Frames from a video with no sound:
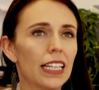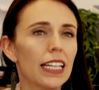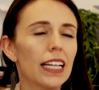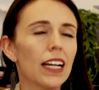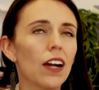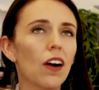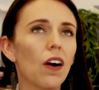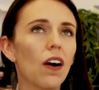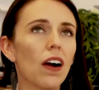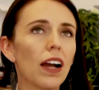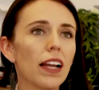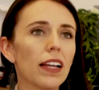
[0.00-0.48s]

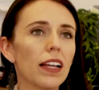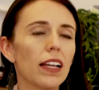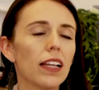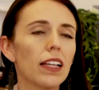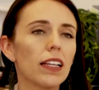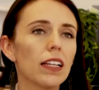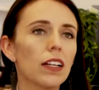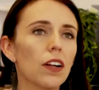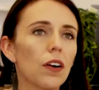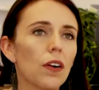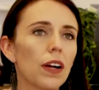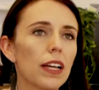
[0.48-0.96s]
Yeah,
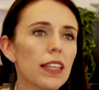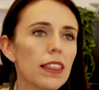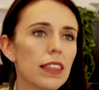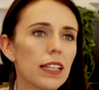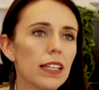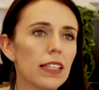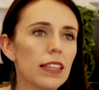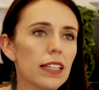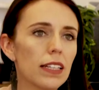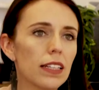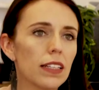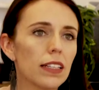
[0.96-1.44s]
I
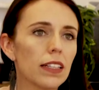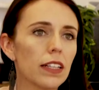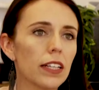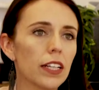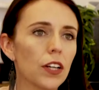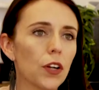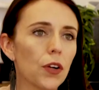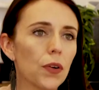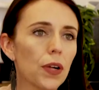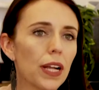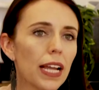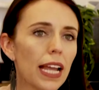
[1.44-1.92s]
think that,
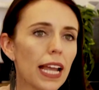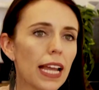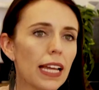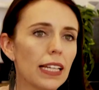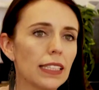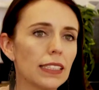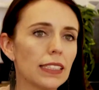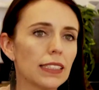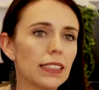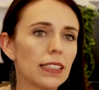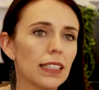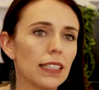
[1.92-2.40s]

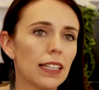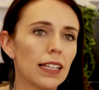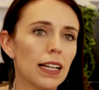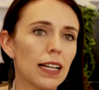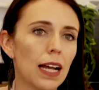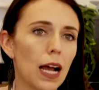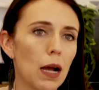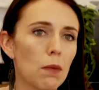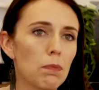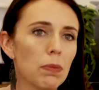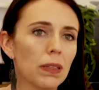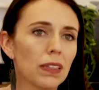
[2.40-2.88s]
at
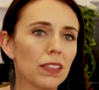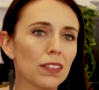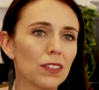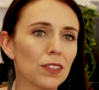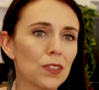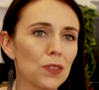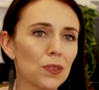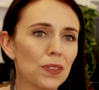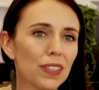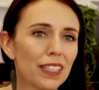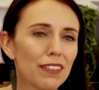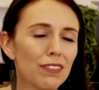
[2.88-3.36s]
a
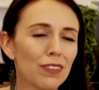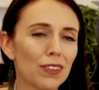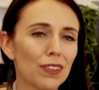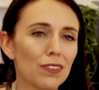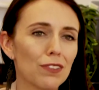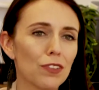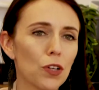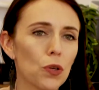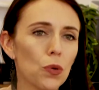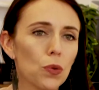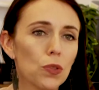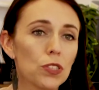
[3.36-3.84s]
political level,
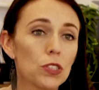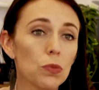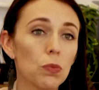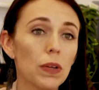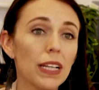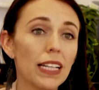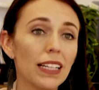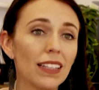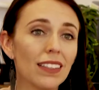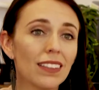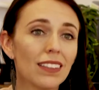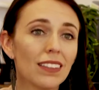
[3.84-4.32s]
of course,
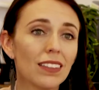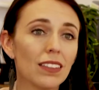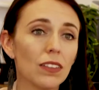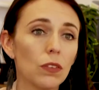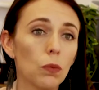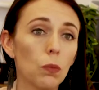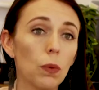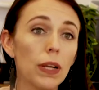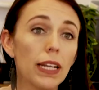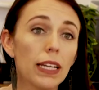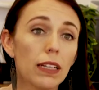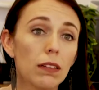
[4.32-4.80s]
we
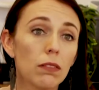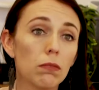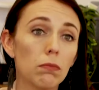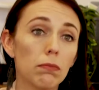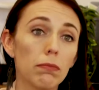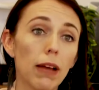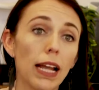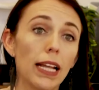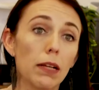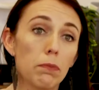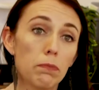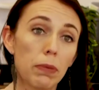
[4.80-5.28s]
can
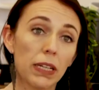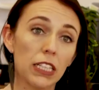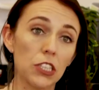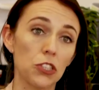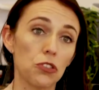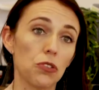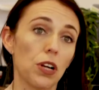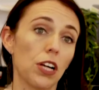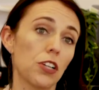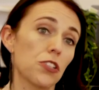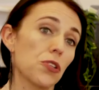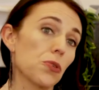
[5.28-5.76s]
make big
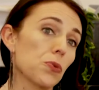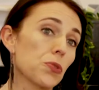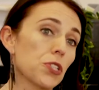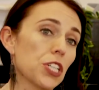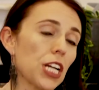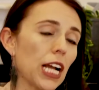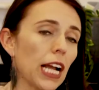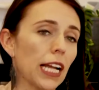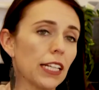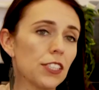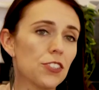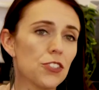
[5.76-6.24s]
structural
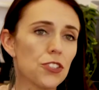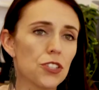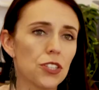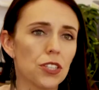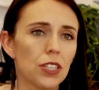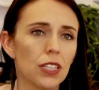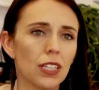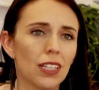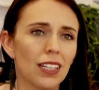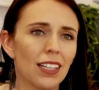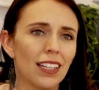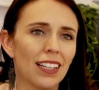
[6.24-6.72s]
change.
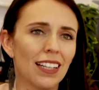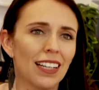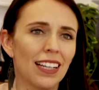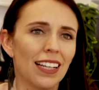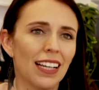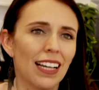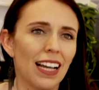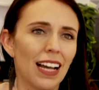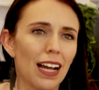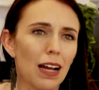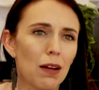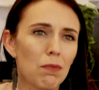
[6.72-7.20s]

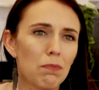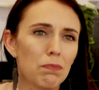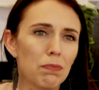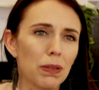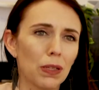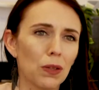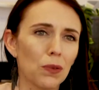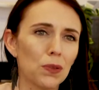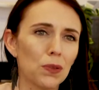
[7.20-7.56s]
But